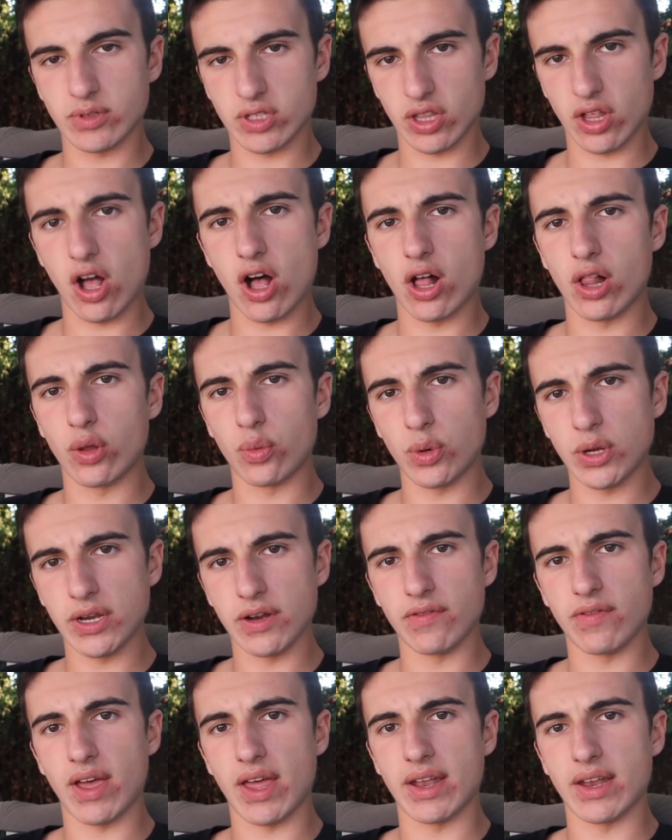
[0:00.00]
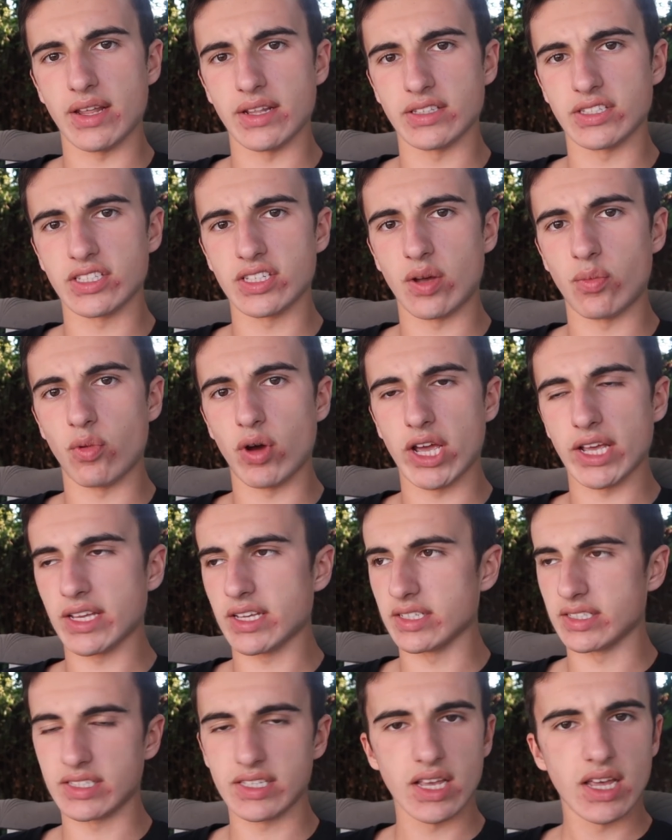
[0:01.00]
to the Halloween event in some way,
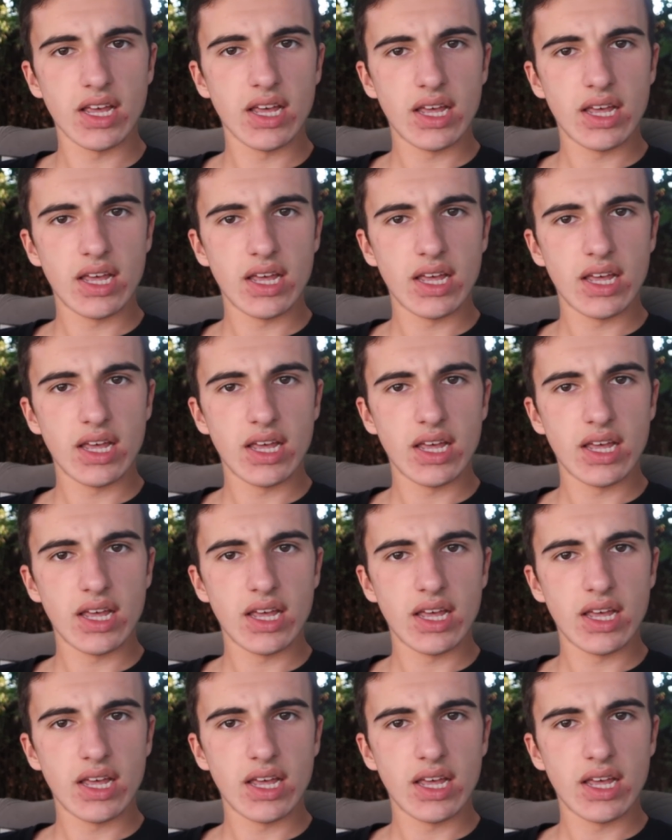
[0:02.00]
because